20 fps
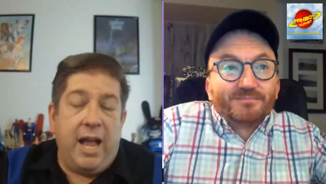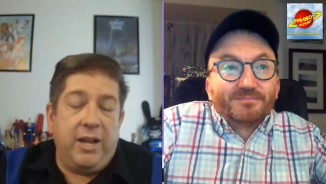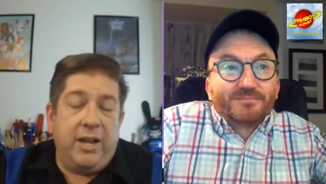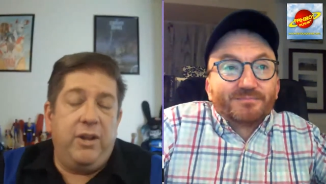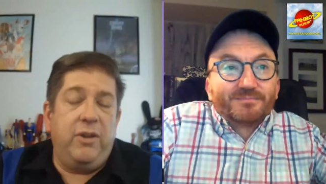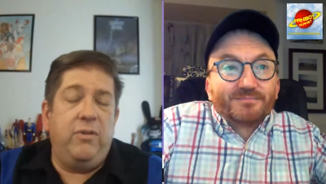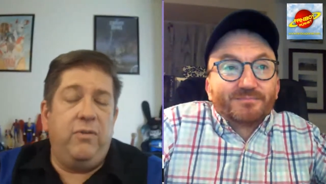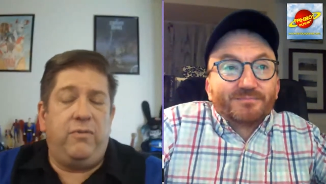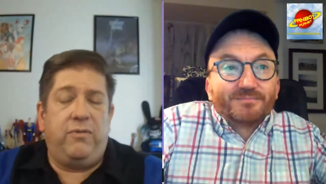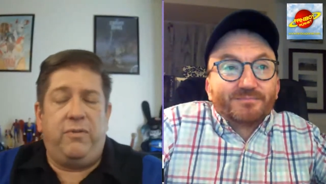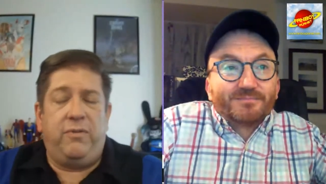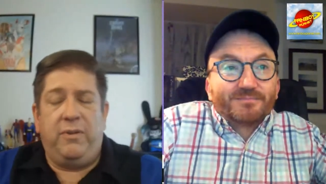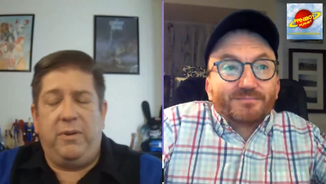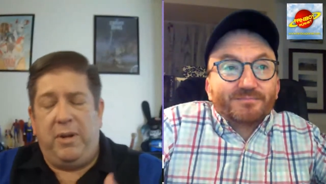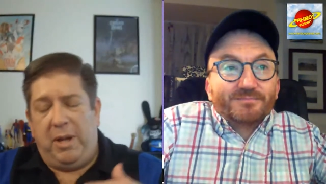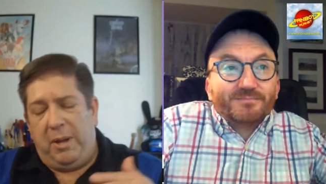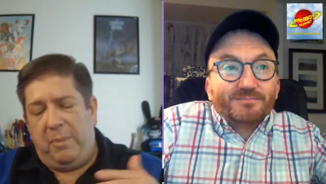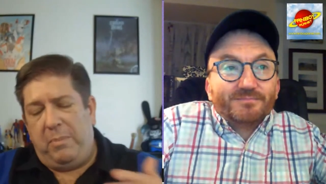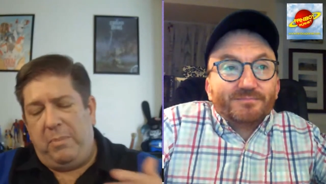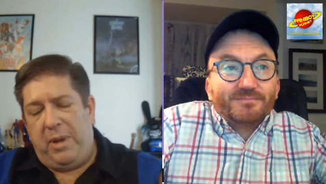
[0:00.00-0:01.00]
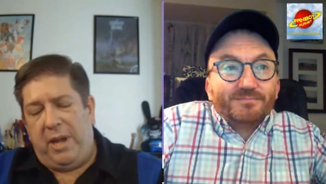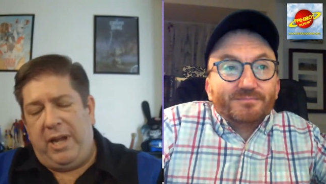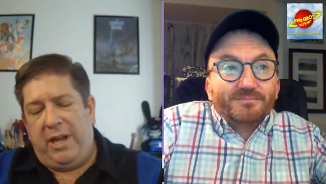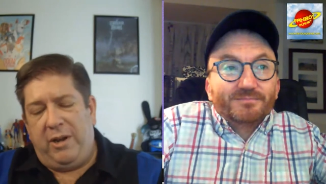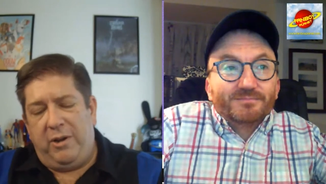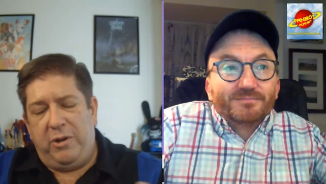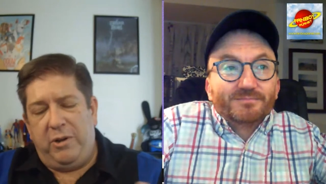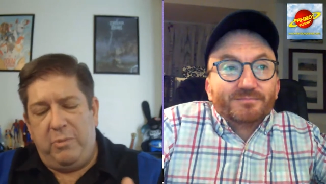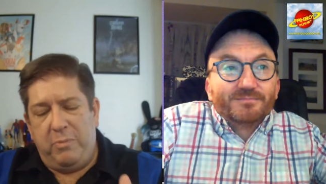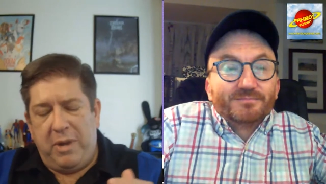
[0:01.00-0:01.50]
Speaker 1: And you
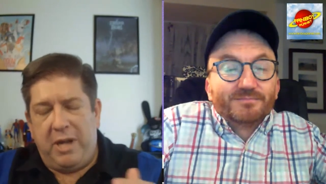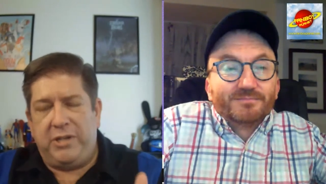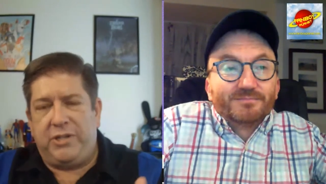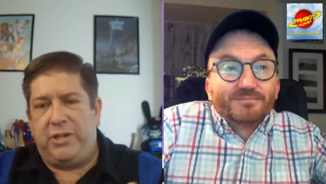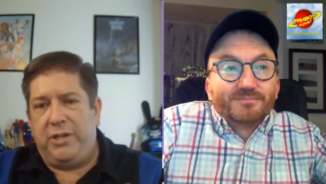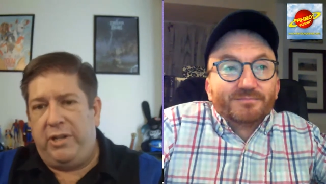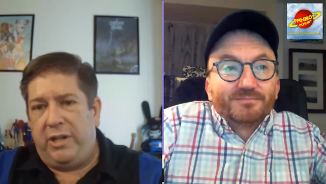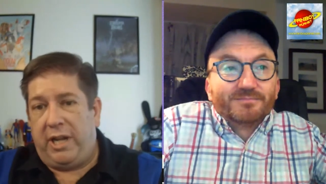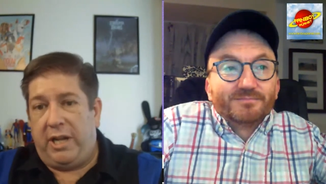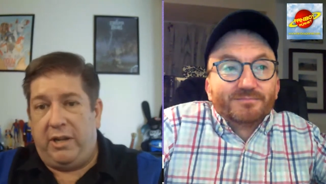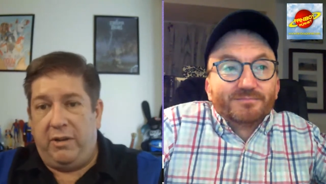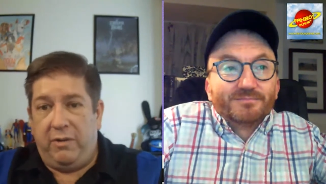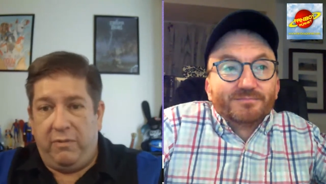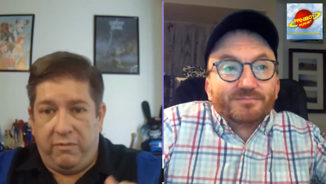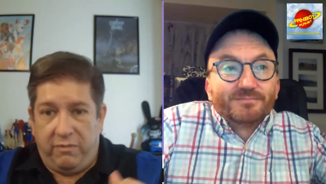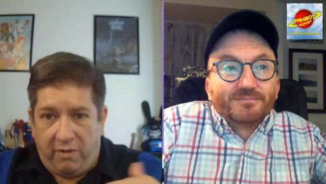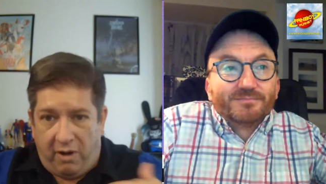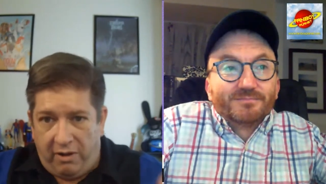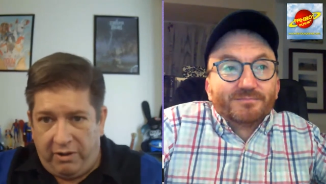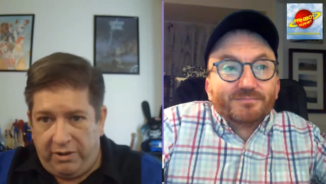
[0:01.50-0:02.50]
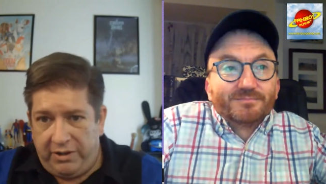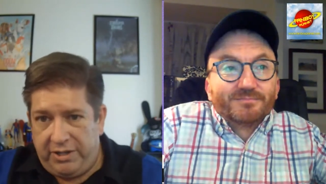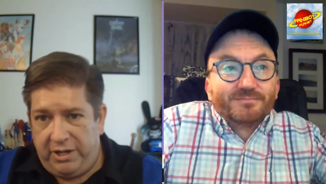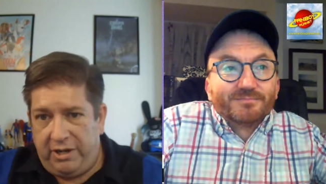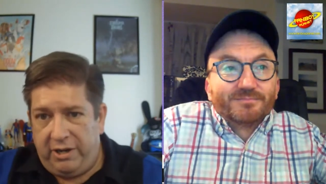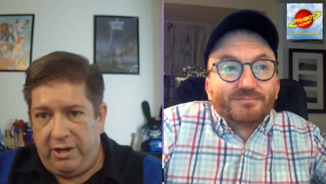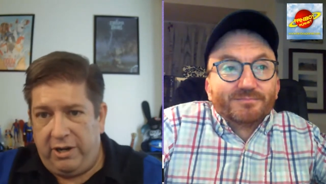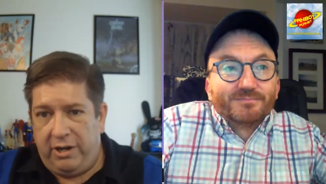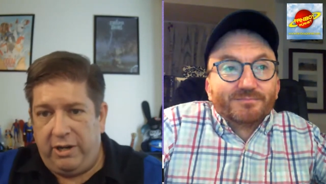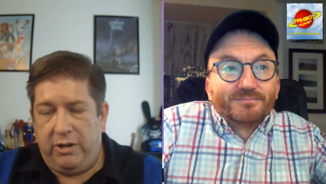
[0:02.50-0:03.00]
mentioned like you
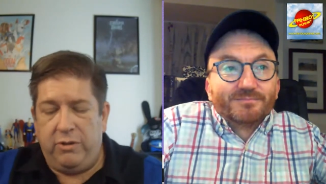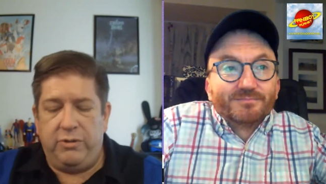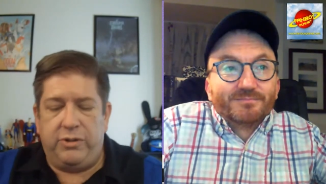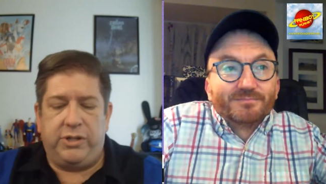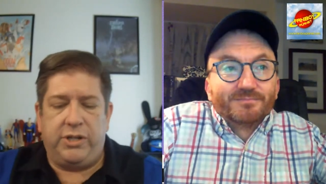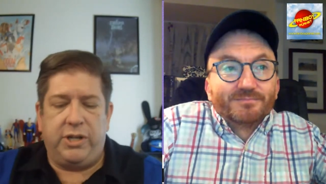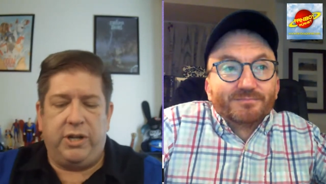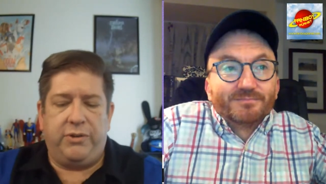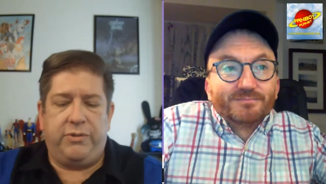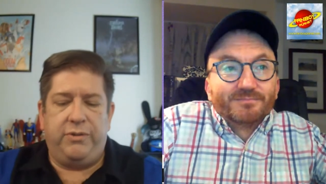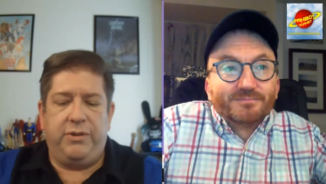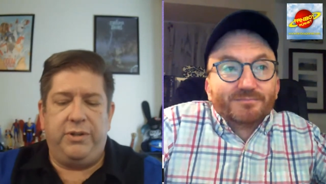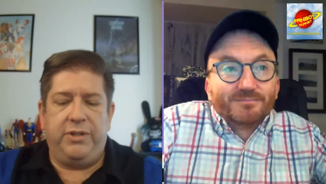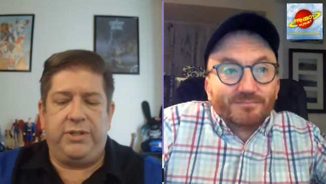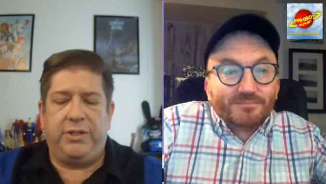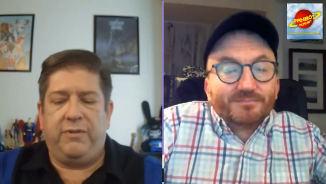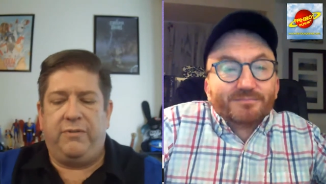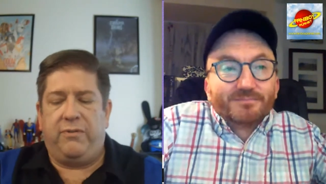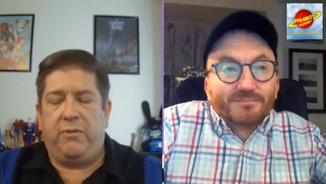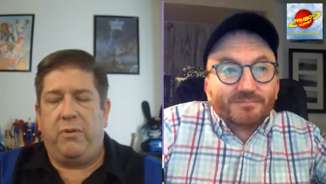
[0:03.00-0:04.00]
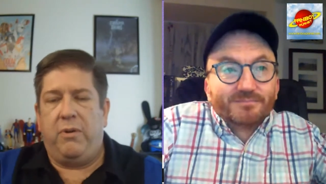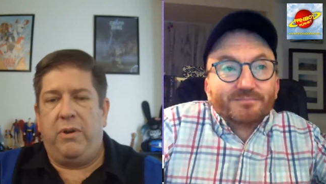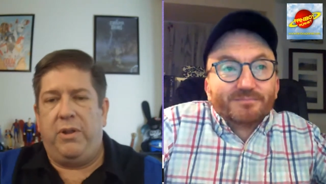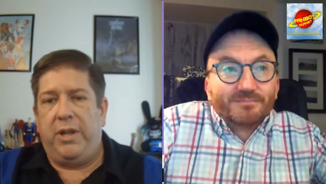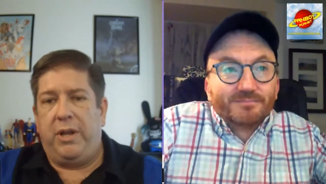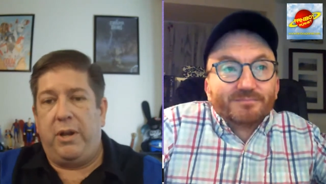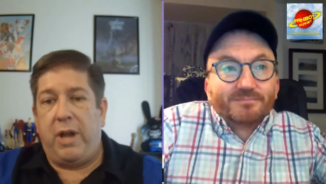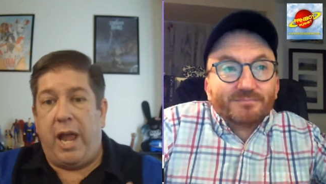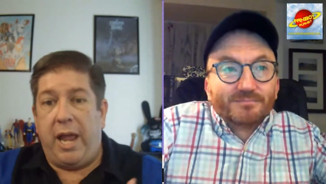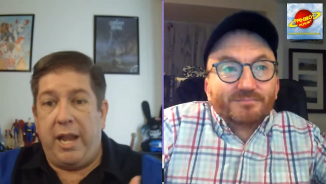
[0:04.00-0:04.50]
volunteered at a youth shelter and so
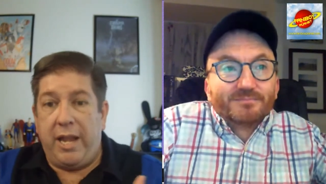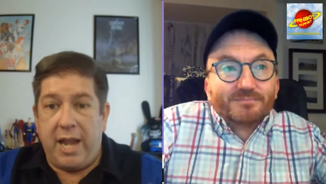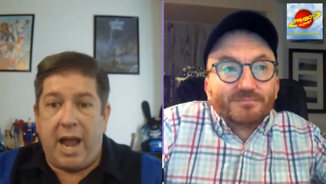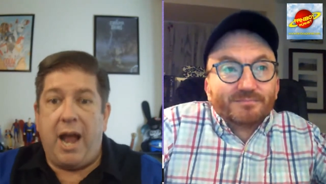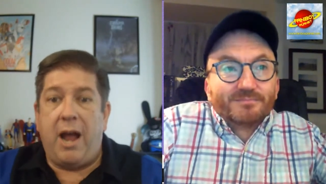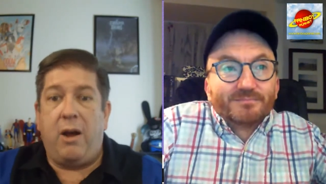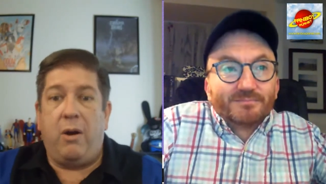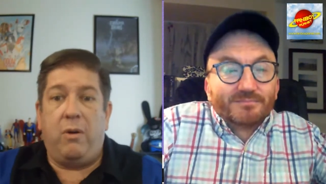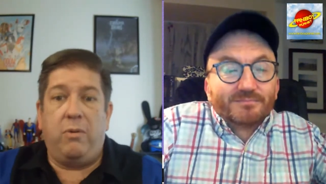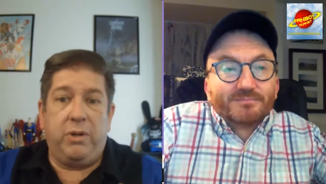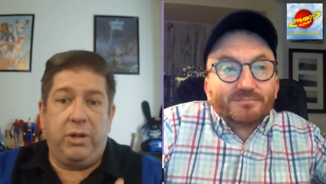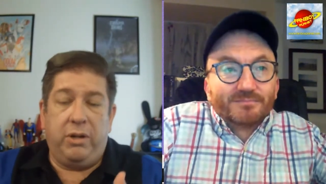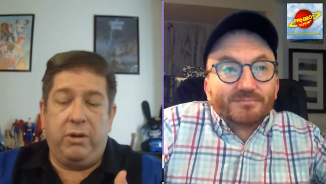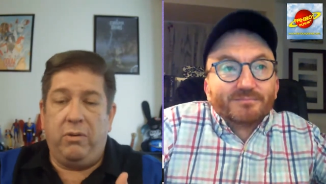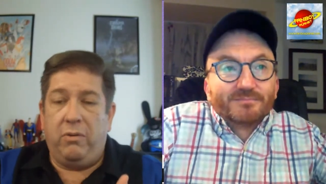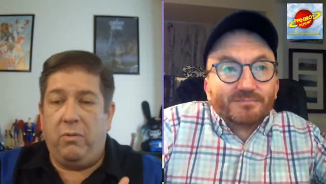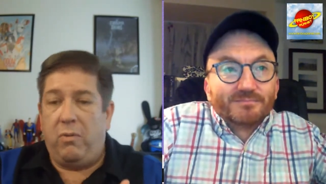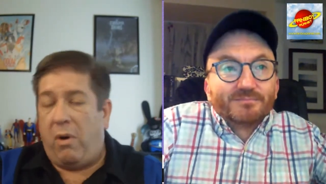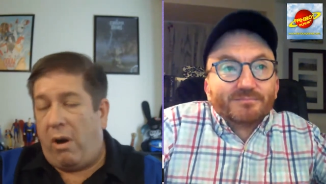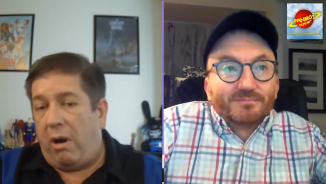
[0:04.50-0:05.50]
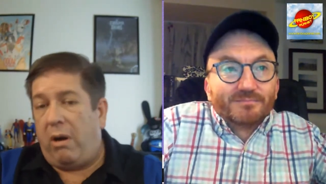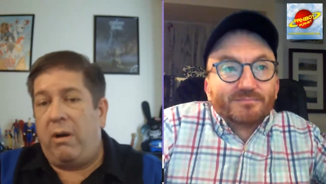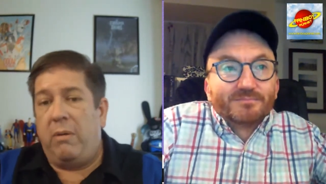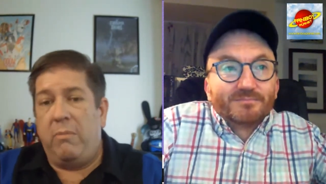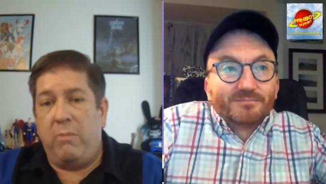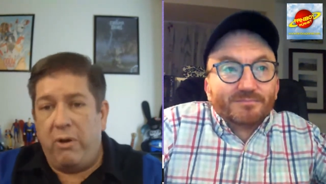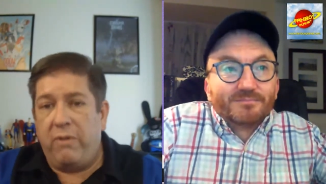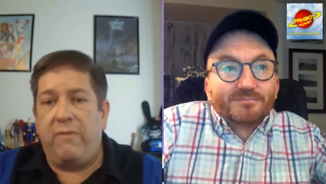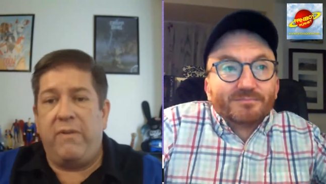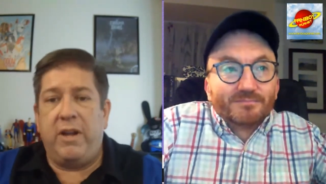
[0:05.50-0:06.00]
forth. And now you are
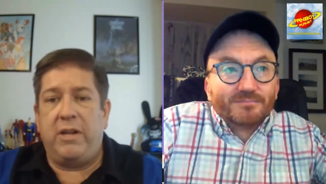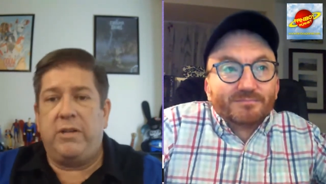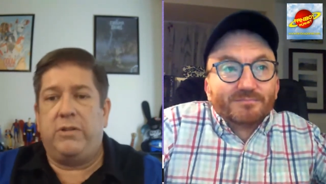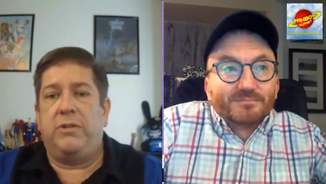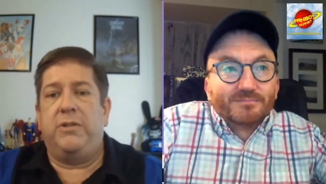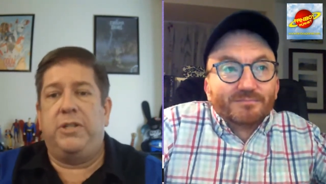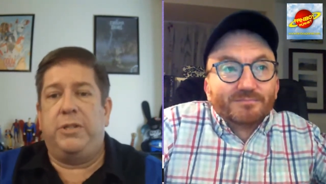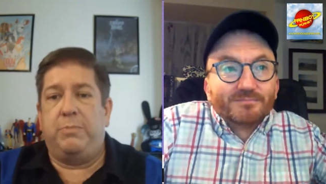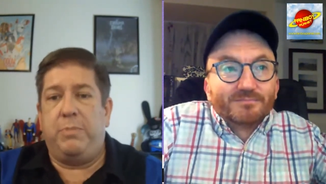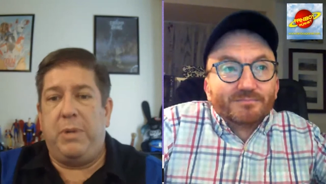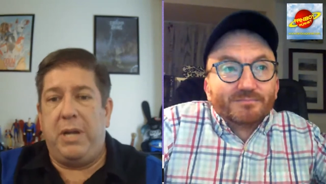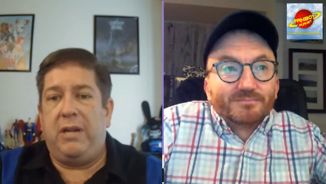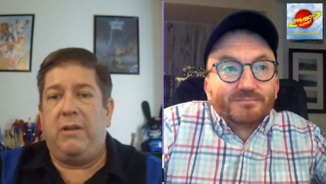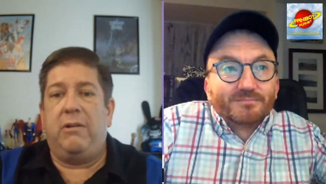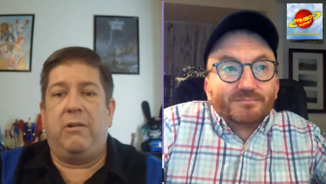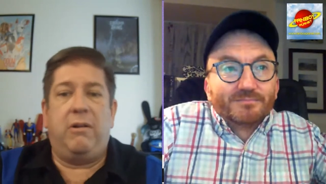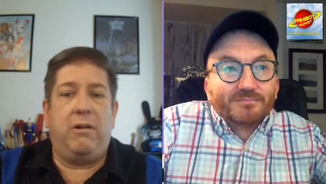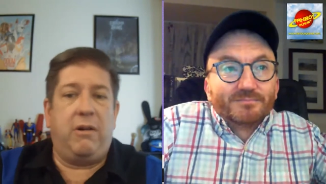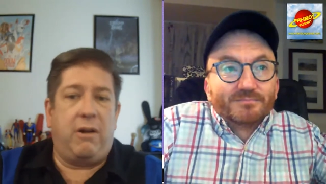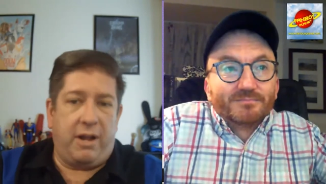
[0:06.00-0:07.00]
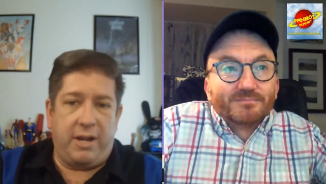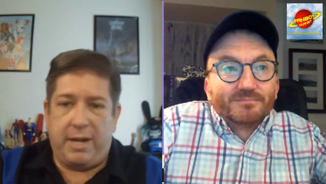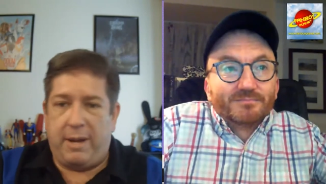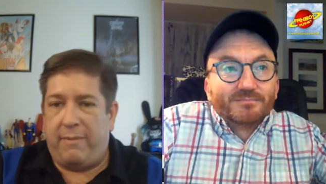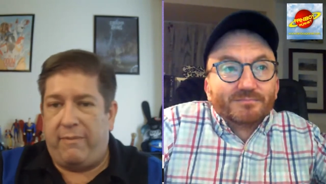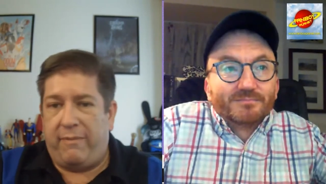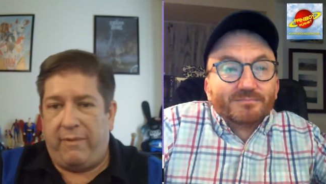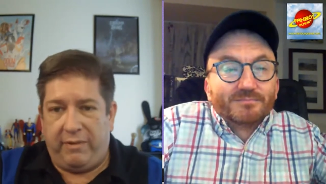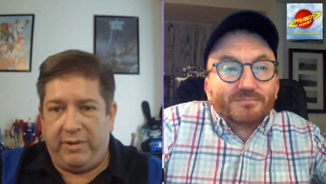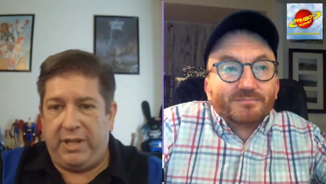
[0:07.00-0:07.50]
a motivational speaker on
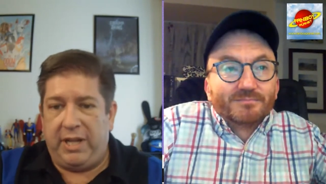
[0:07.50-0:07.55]
top of